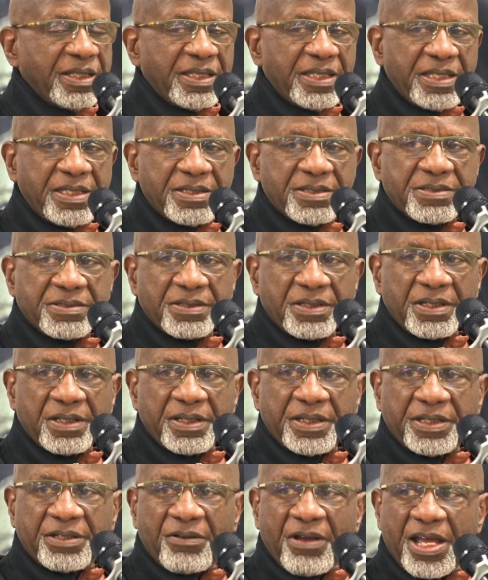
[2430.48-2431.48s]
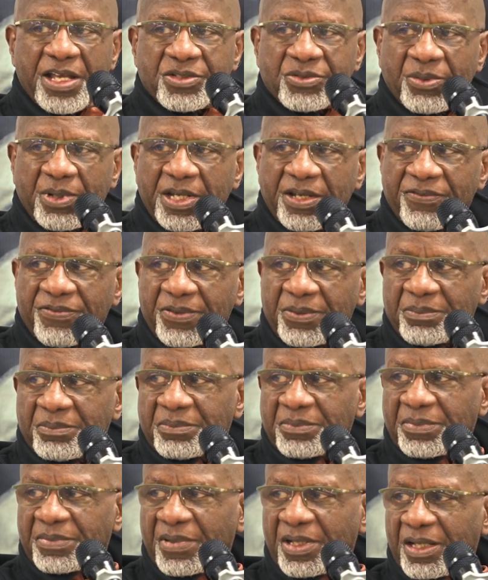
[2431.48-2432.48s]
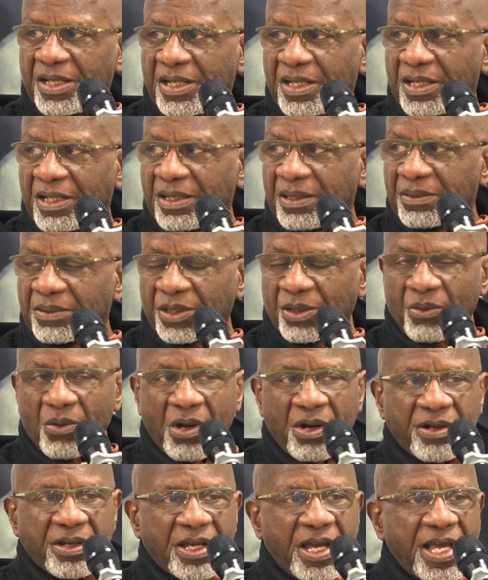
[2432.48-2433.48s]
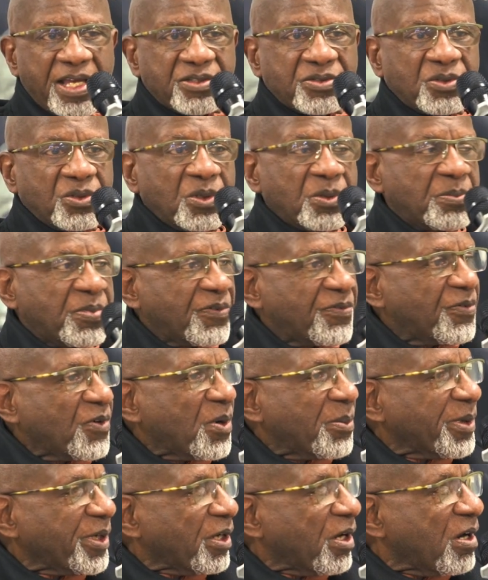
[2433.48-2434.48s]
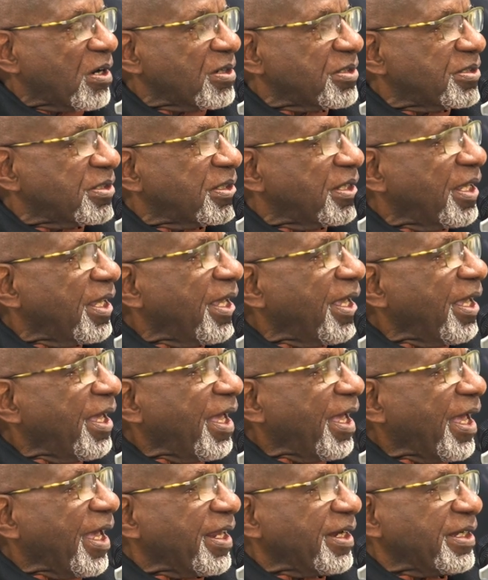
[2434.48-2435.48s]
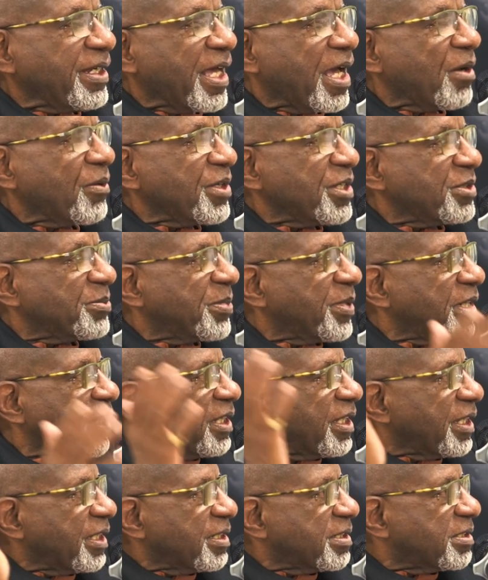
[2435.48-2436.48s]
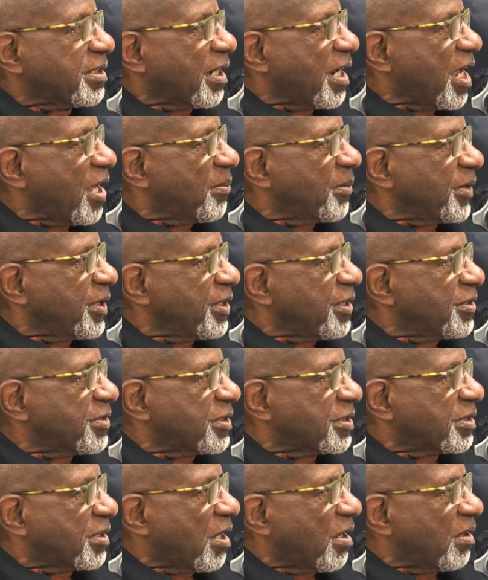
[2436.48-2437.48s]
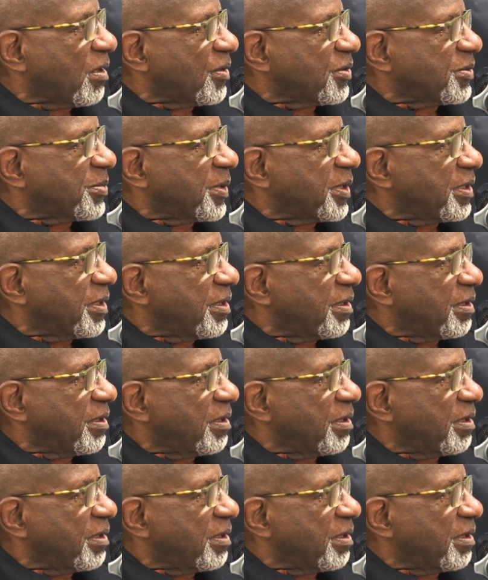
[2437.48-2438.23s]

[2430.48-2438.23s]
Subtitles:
He graduated from LaGuardia High School of Performing Arts, and now he's been in Lincoln Center. How many years has Carlos been there?